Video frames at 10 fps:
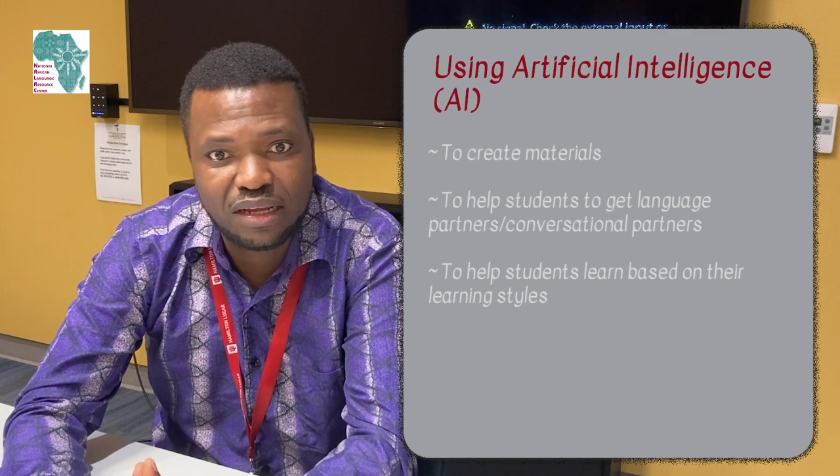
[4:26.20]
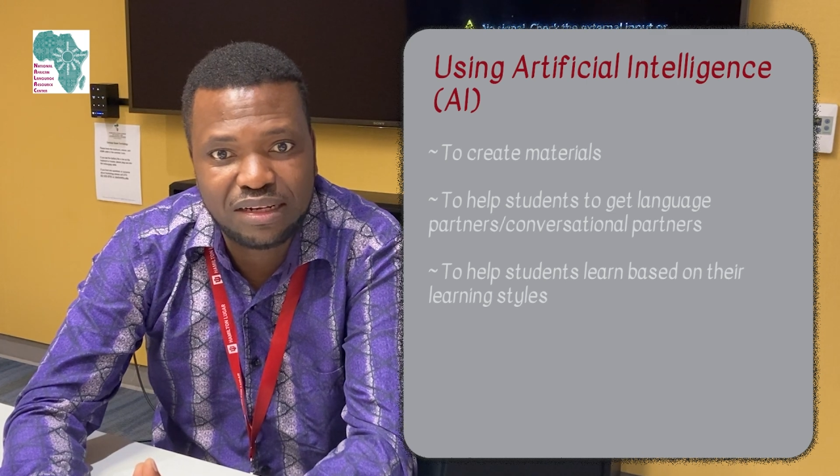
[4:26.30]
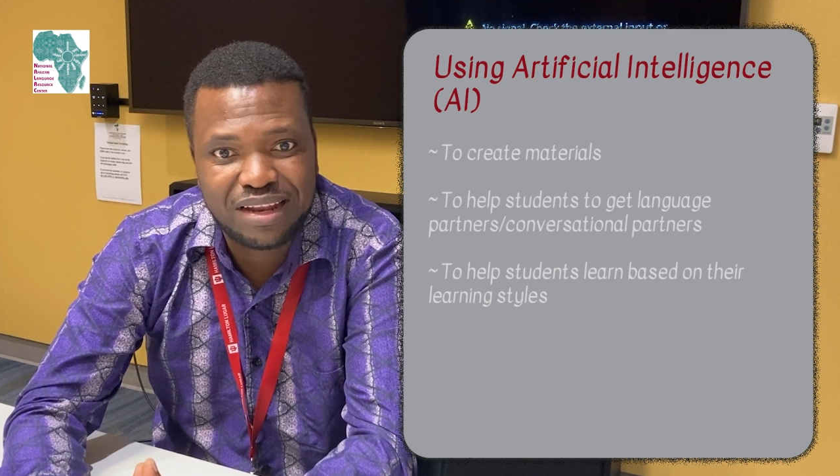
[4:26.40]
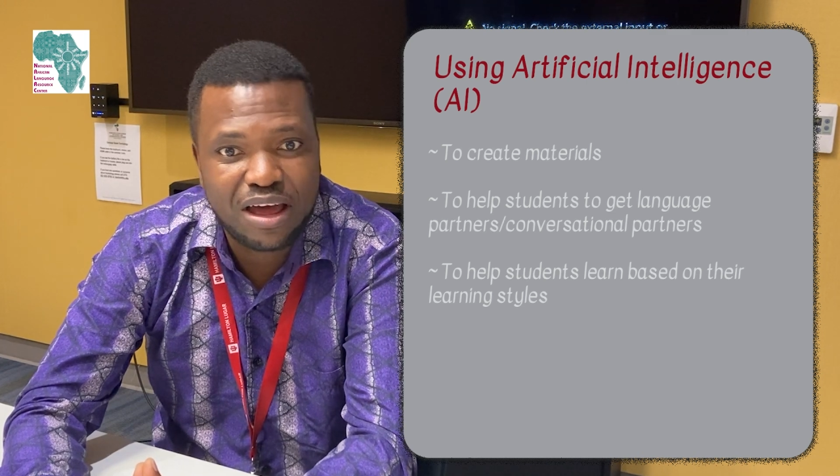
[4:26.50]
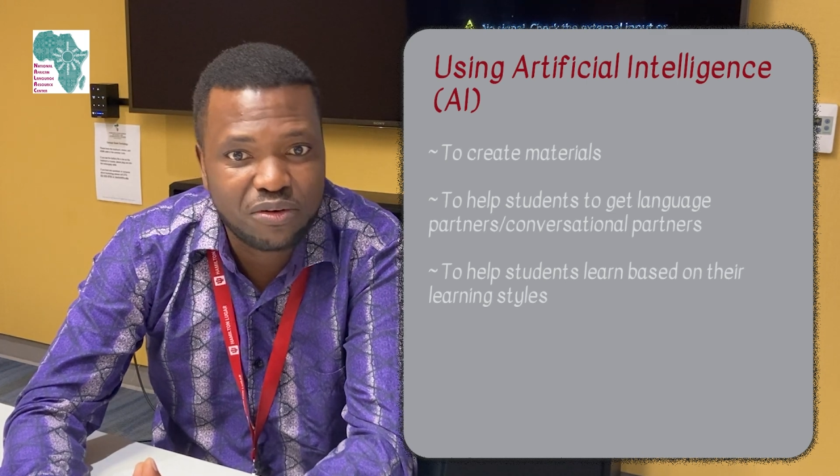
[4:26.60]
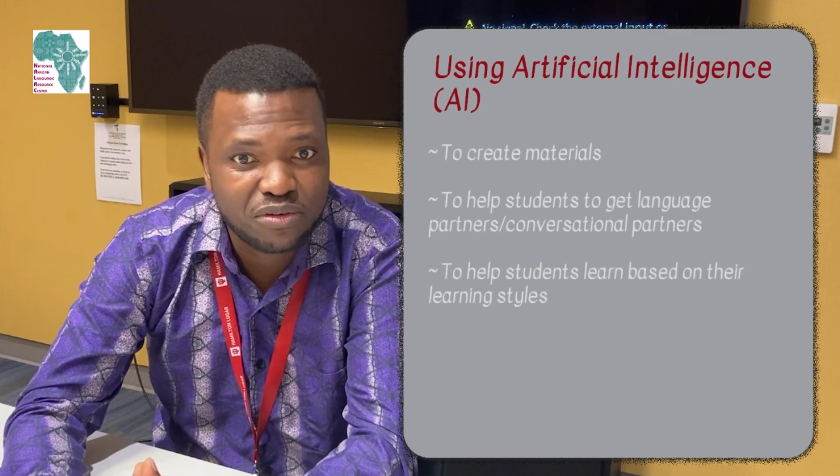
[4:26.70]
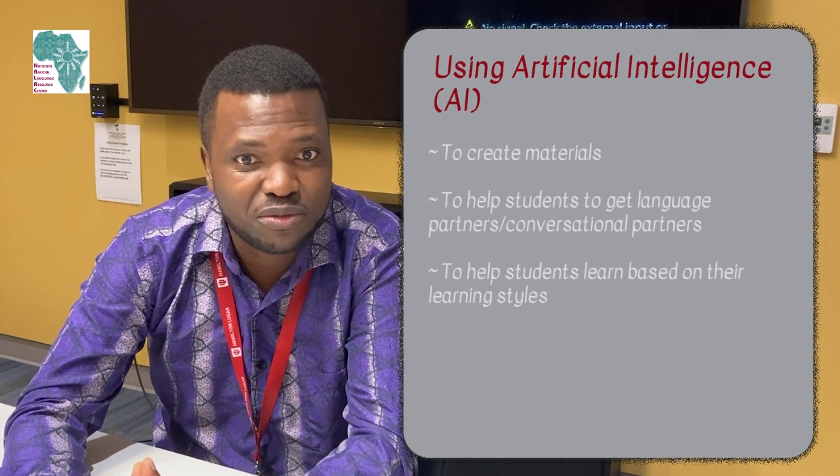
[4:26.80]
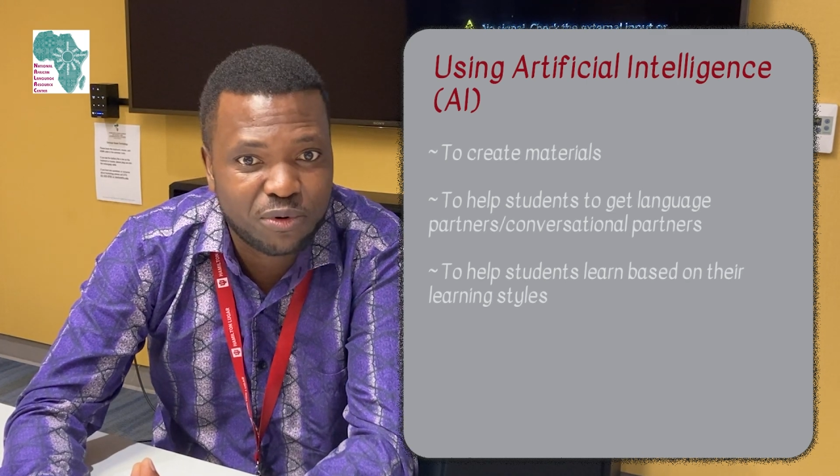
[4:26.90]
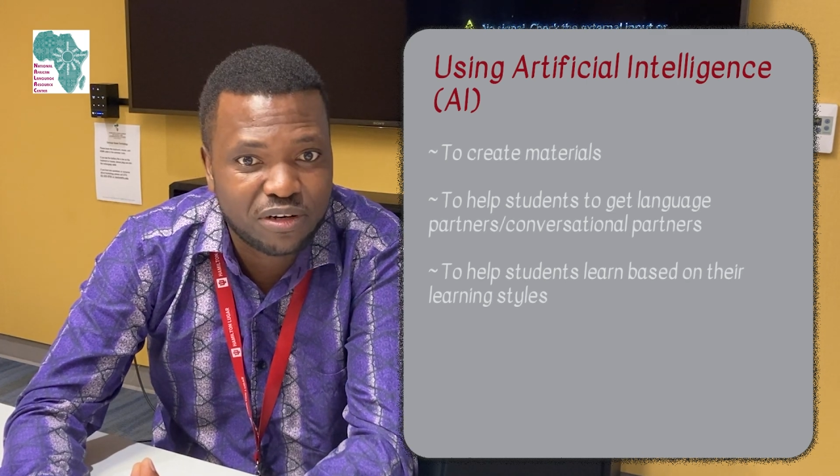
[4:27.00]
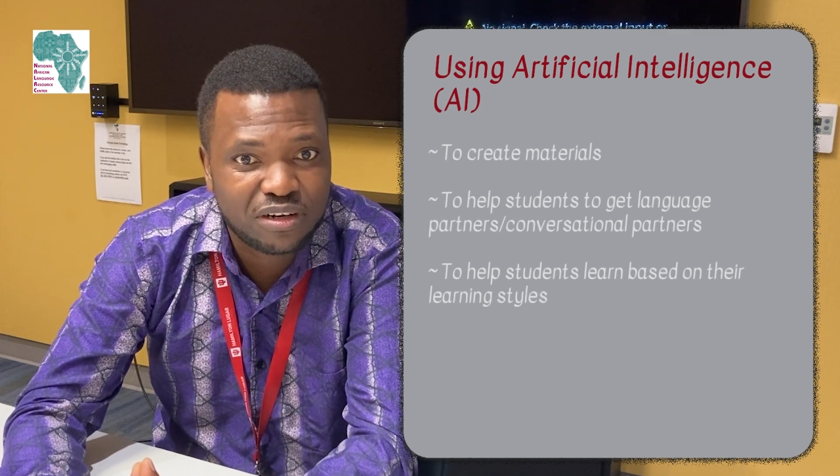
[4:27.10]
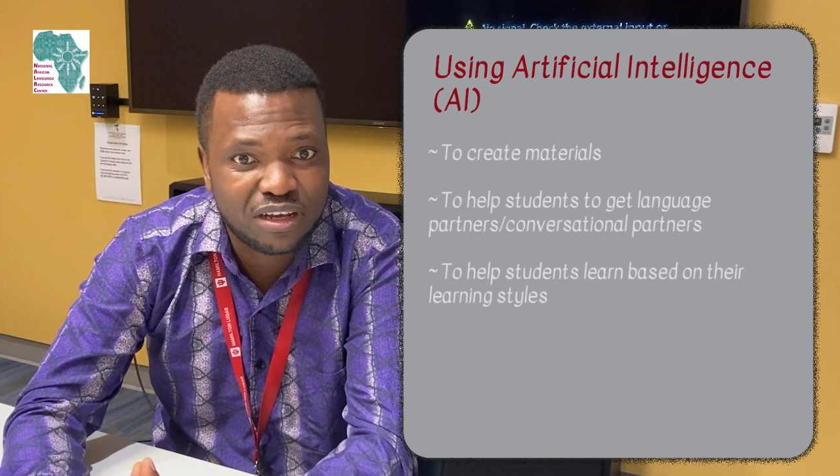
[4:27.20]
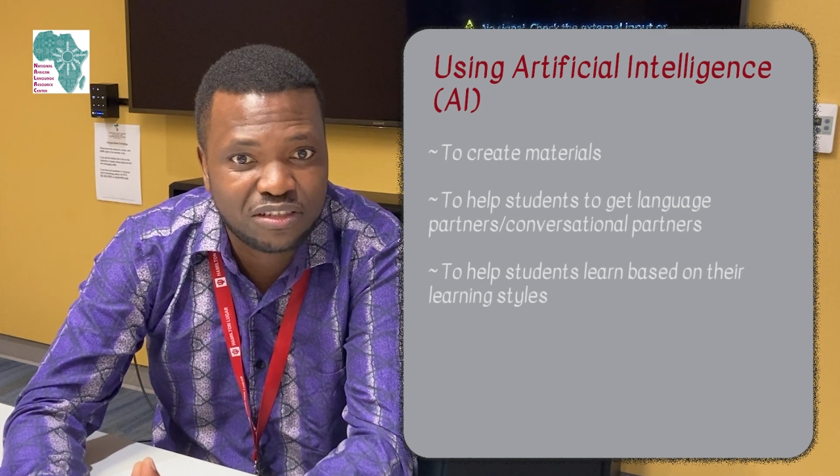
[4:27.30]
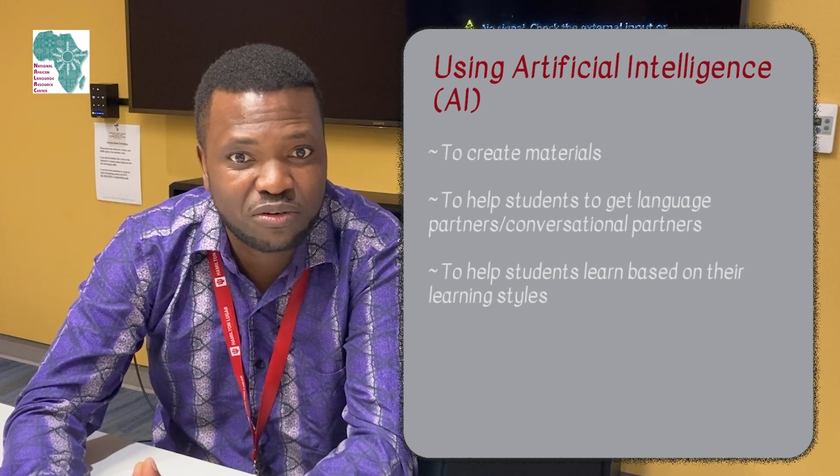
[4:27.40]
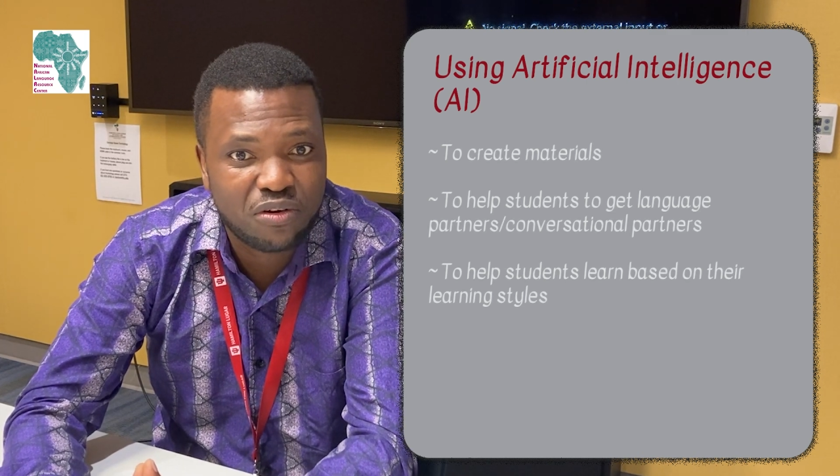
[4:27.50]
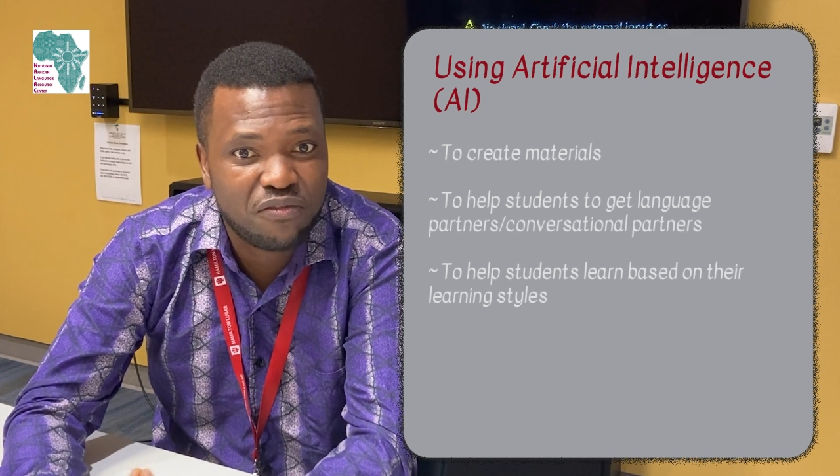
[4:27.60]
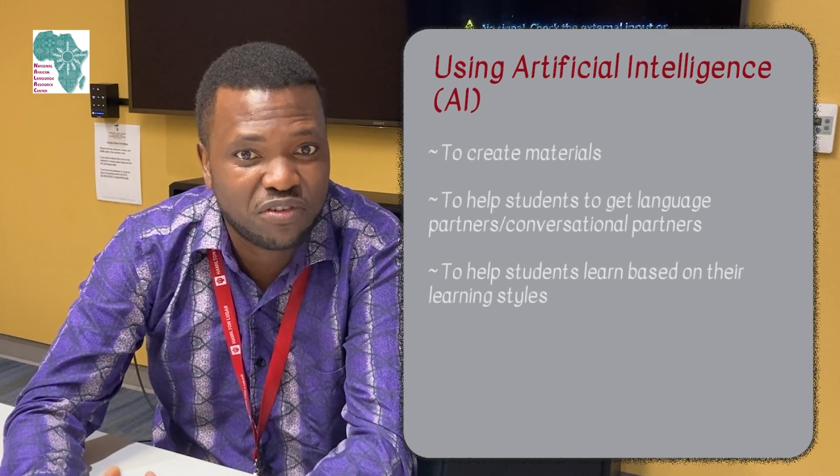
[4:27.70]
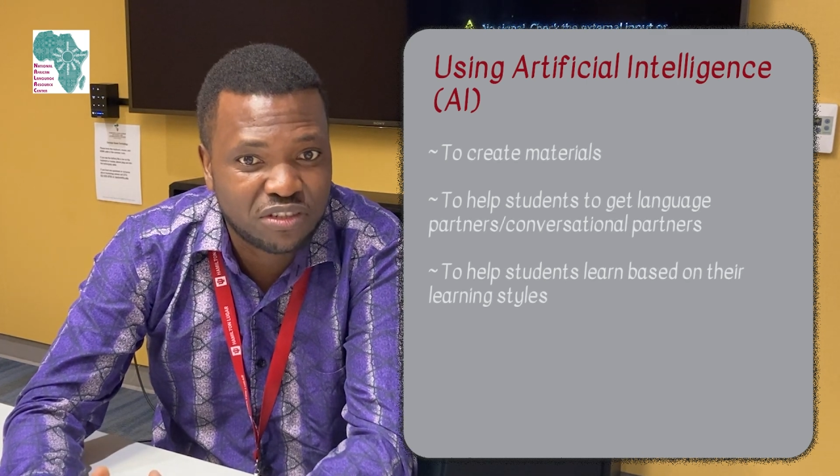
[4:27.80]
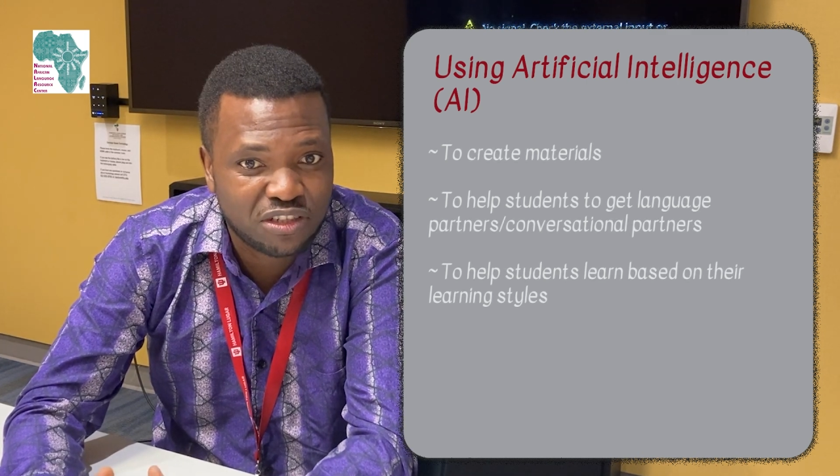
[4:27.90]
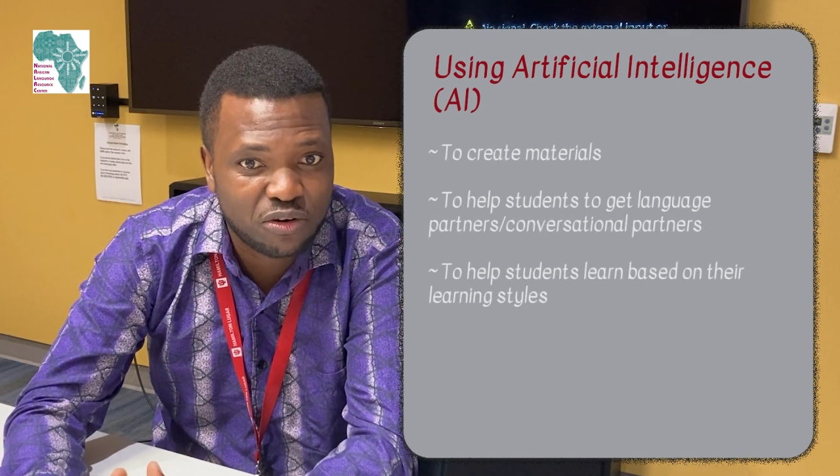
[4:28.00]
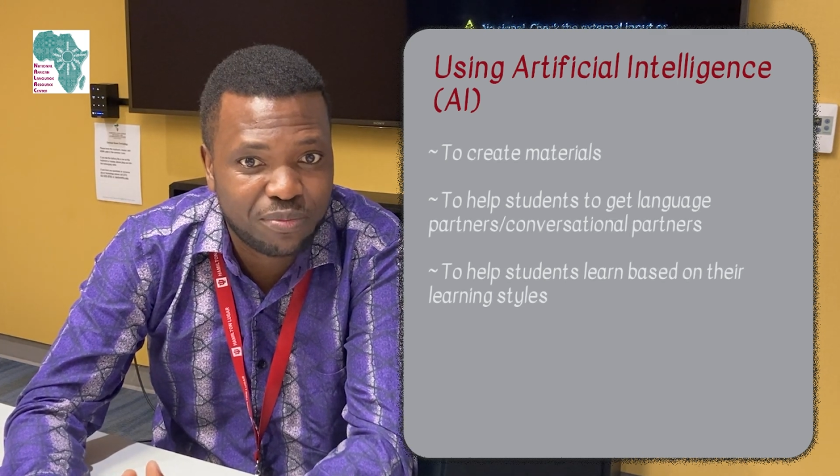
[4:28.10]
language partners or conversational